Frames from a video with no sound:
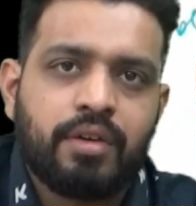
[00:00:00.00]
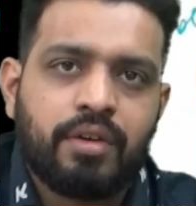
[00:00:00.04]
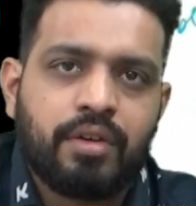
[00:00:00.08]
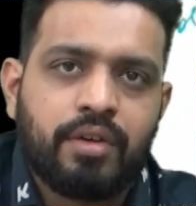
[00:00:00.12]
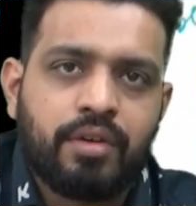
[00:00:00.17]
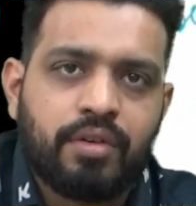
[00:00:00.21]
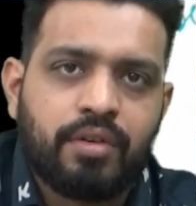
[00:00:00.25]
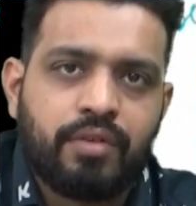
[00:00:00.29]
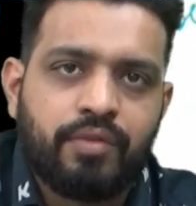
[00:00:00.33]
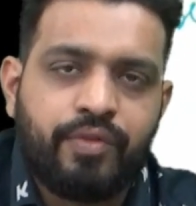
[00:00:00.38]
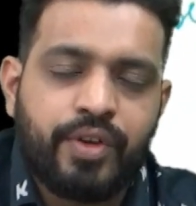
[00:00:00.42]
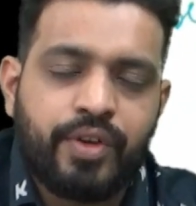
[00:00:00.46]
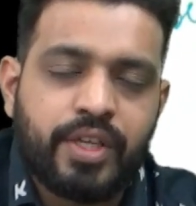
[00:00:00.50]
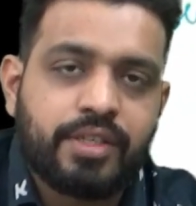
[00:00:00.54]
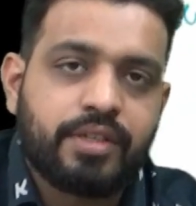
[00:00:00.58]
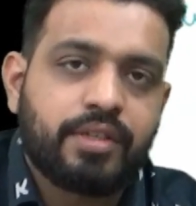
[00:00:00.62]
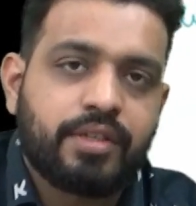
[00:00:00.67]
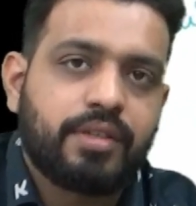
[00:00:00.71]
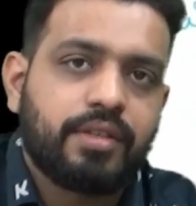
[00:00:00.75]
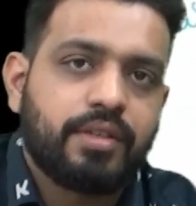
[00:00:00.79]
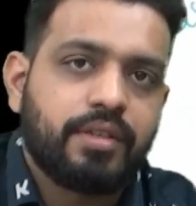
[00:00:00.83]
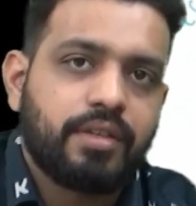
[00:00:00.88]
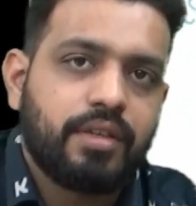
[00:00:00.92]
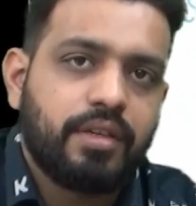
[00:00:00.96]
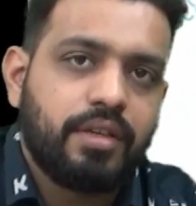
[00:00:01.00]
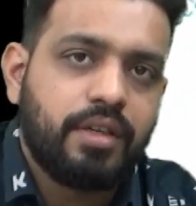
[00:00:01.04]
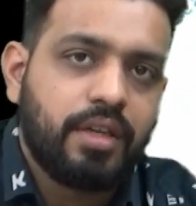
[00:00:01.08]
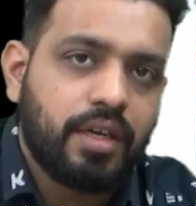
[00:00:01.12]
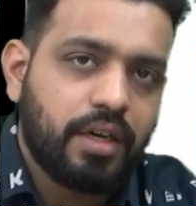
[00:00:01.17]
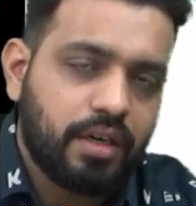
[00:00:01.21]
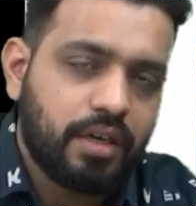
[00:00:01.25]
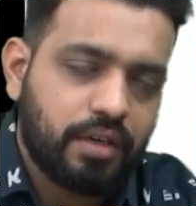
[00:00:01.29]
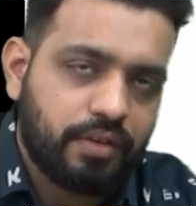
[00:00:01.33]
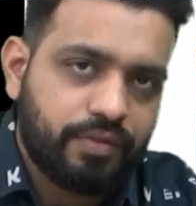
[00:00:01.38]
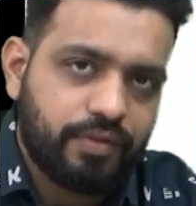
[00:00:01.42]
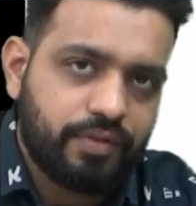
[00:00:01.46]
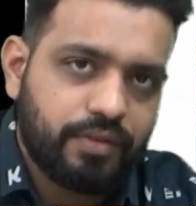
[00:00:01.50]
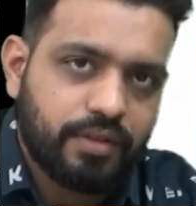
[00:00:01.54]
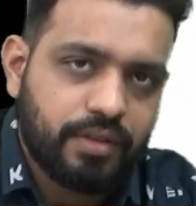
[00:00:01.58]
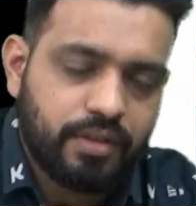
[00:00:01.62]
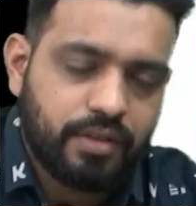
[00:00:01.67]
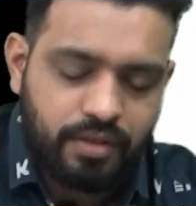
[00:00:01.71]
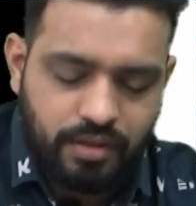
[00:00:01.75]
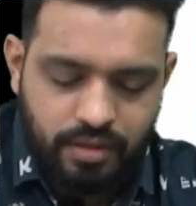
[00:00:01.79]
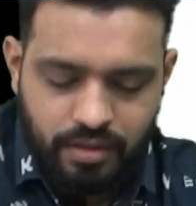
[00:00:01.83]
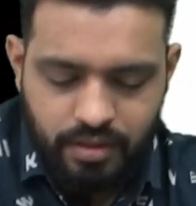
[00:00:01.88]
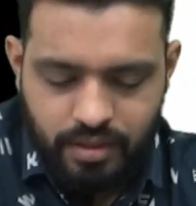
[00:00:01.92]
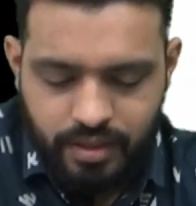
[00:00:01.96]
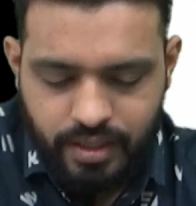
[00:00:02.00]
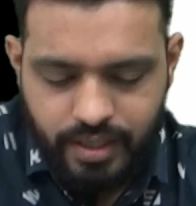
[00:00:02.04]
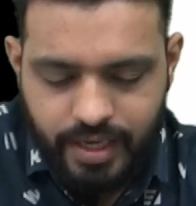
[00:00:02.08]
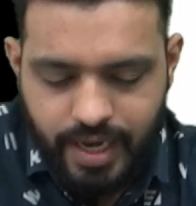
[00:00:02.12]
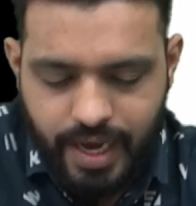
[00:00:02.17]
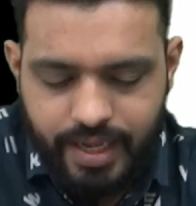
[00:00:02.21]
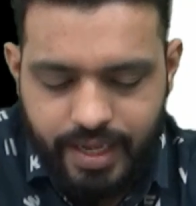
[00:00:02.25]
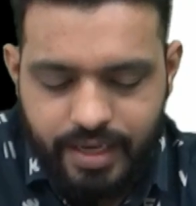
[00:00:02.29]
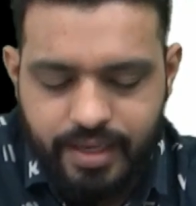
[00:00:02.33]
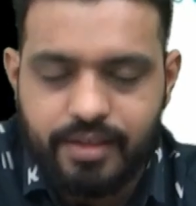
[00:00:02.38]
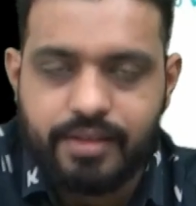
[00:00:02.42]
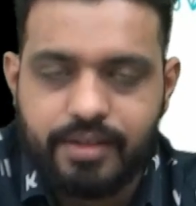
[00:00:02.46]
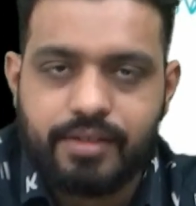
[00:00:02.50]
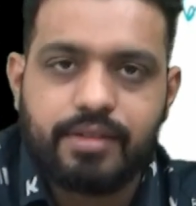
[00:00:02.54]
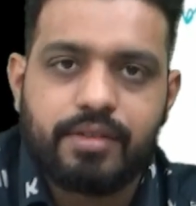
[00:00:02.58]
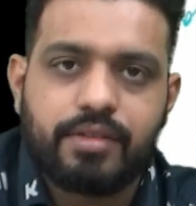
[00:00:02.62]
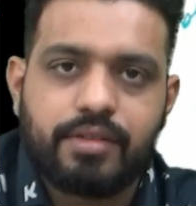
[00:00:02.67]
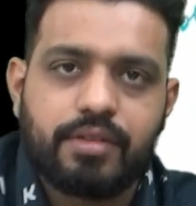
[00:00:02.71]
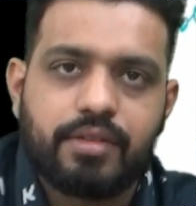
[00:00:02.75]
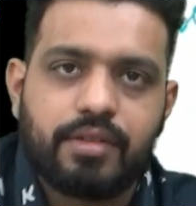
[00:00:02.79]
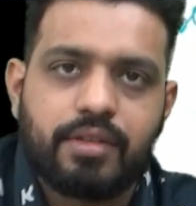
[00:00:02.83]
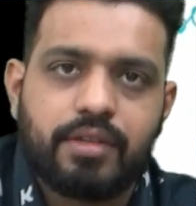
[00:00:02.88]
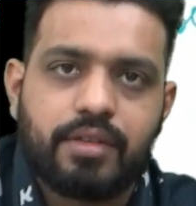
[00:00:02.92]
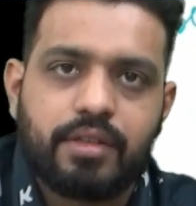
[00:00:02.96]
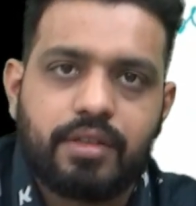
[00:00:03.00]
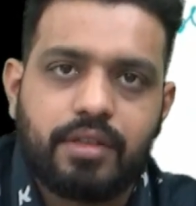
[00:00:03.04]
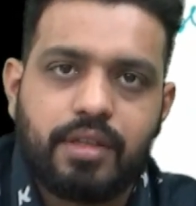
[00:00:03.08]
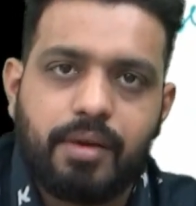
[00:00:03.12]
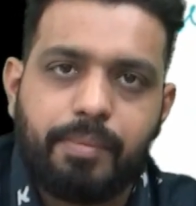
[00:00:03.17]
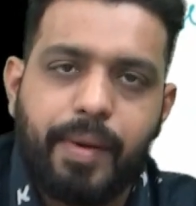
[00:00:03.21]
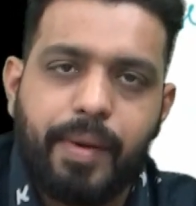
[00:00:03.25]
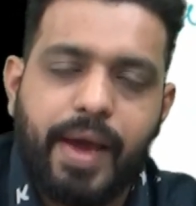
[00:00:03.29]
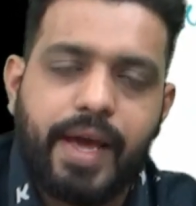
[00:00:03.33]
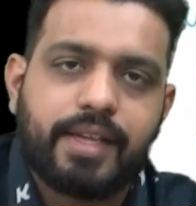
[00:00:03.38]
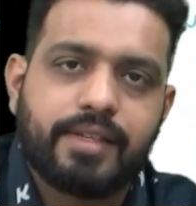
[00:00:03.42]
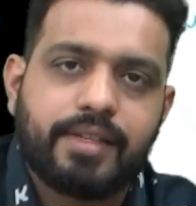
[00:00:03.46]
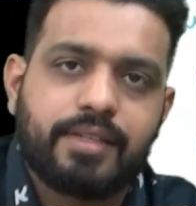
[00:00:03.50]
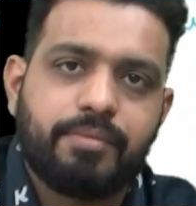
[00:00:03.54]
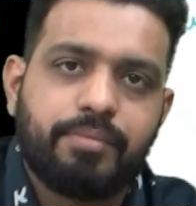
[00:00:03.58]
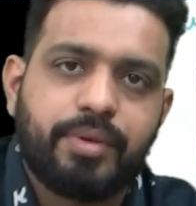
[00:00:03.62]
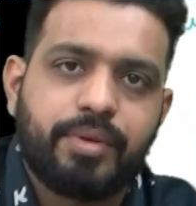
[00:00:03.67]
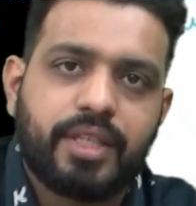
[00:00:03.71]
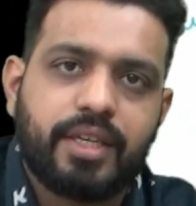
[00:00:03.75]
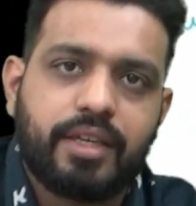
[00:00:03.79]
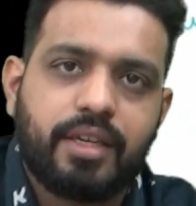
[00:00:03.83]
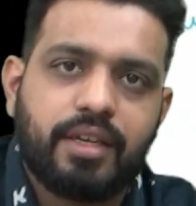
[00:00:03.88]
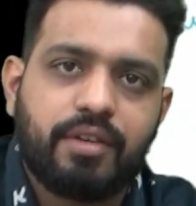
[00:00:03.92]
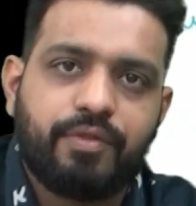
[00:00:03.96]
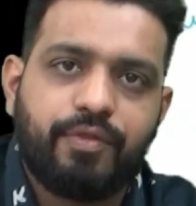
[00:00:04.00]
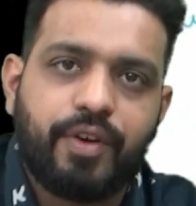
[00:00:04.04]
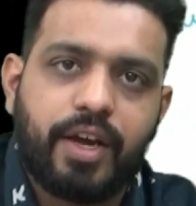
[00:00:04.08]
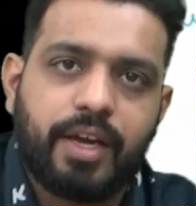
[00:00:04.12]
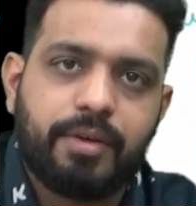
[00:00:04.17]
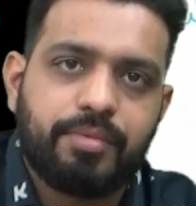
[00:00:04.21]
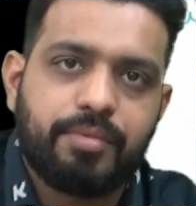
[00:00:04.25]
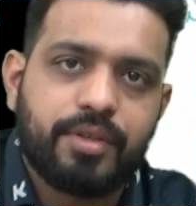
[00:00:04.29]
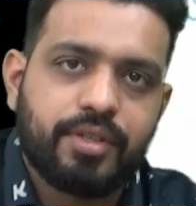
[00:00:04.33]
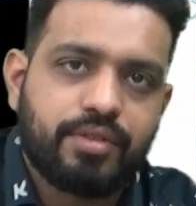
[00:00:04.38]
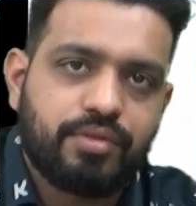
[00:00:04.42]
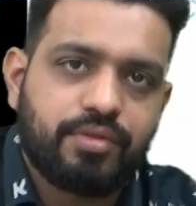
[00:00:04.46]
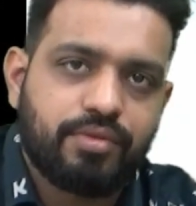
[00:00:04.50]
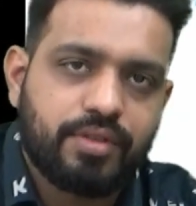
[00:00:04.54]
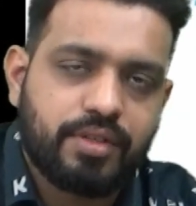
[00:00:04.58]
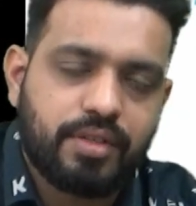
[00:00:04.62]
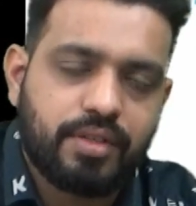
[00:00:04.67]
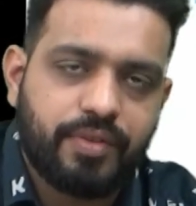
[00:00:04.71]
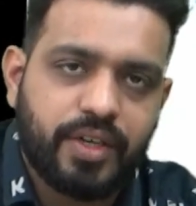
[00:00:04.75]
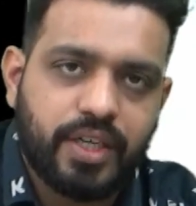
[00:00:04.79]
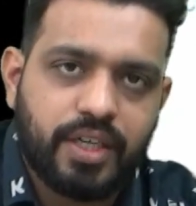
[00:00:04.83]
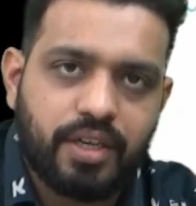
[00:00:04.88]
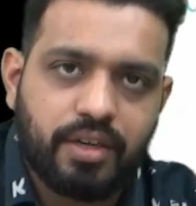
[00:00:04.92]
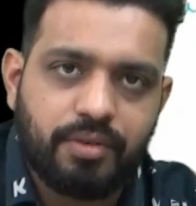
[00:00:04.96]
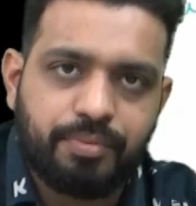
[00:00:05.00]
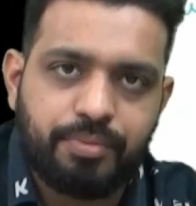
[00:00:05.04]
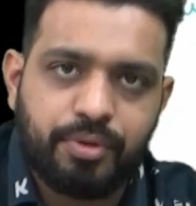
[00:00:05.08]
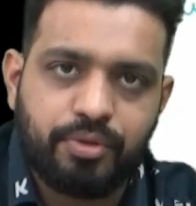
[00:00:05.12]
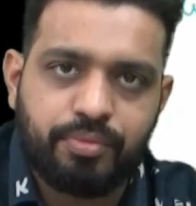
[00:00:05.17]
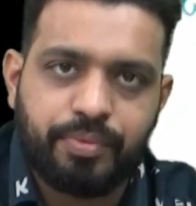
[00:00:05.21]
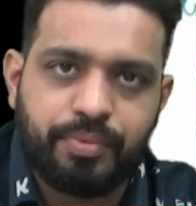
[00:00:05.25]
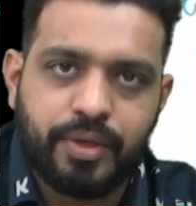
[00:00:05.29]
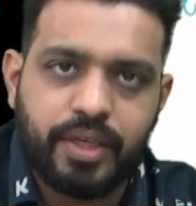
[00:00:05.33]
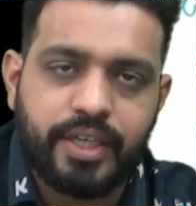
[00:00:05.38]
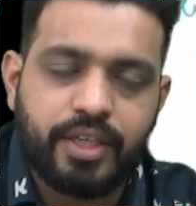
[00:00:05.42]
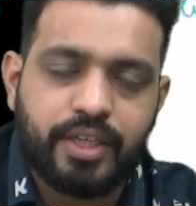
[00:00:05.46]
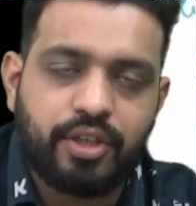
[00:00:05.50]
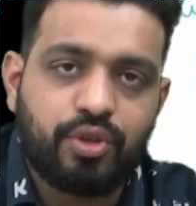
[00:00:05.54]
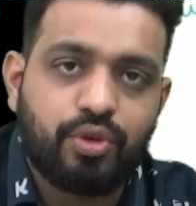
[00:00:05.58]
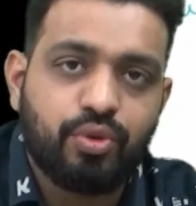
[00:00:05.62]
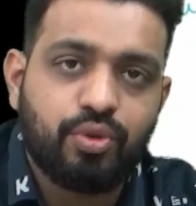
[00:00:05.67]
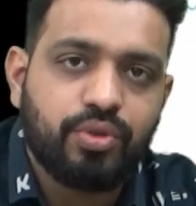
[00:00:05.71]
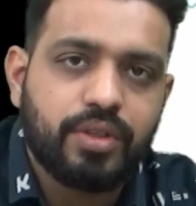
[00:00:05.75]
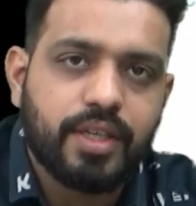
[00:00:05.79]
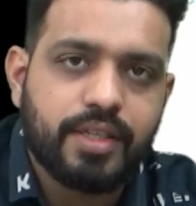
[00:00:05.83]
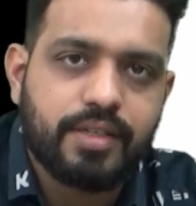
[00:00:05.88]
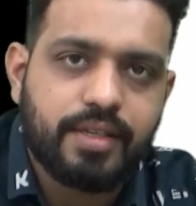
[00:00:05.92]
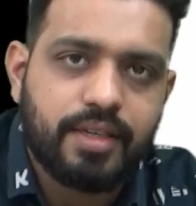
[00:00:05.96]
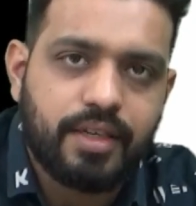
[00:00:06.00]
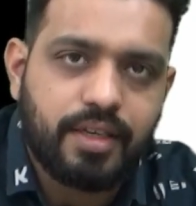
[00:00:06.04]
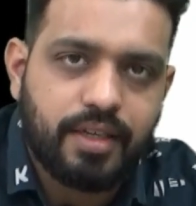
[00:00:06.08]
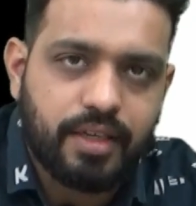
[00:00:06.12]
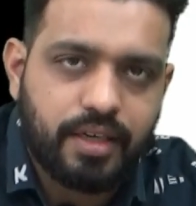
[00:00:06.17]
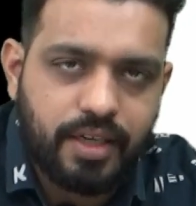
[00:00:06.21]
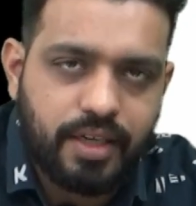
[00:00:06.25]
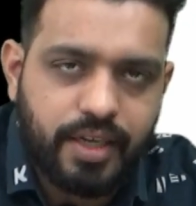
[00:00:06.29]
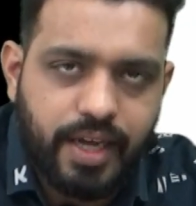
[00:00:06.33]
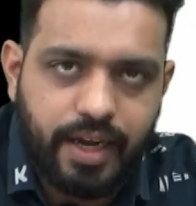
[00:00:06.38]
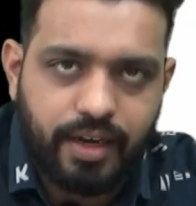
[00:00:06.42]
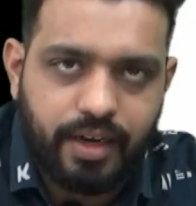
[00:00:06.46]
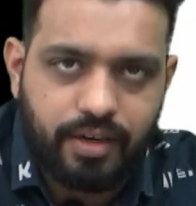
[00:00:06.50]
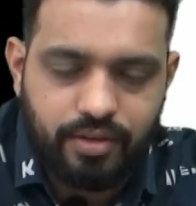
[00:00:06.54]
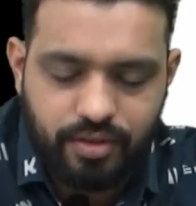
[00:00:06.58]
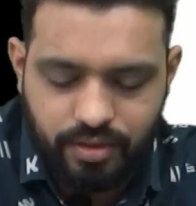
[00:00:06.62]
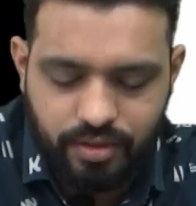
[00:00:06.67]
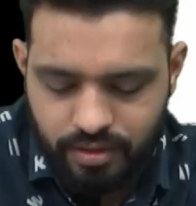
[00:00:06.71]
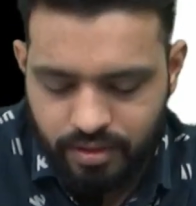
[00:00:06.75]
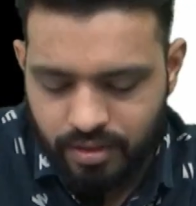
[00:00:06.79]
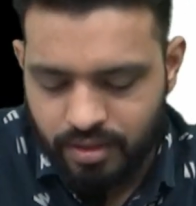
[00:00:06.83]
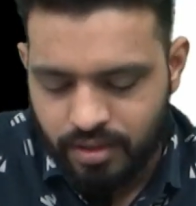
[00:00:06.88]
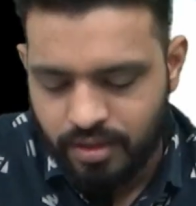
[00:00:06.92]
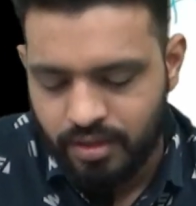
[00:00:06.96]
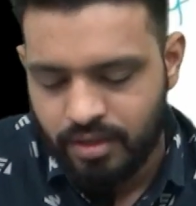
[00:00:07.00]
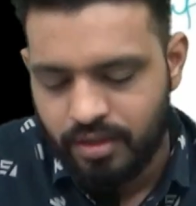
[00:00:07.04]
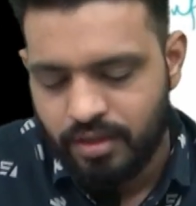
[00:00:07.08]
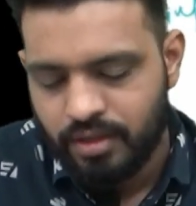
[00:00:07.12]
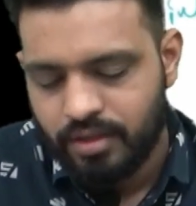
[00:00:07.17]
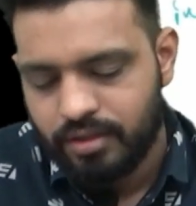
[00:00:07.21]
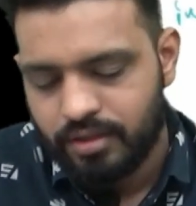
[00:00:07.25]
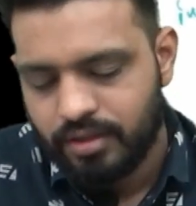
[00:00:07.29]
which nerve carries the parasympathetic fibers to sphincter pupillae to the ciliary ganglion? The